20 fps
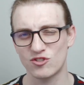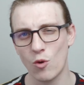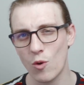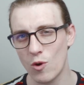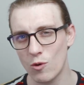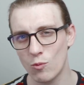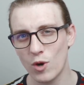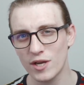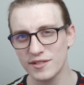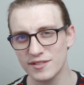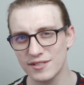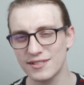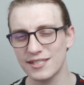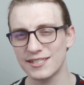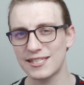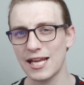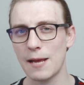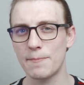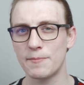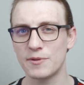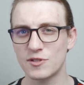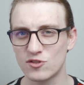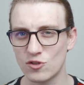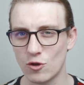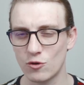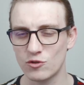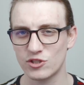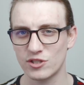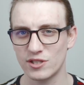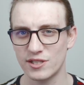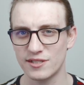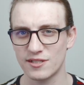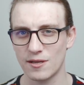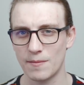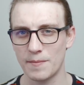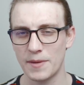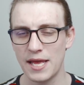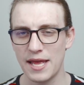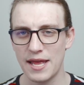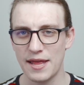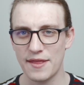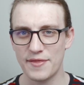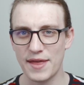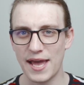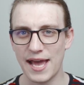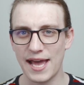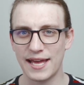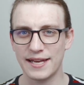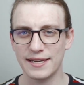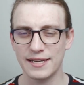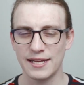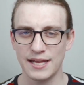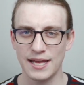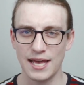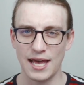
so it wasn't the type of socialism that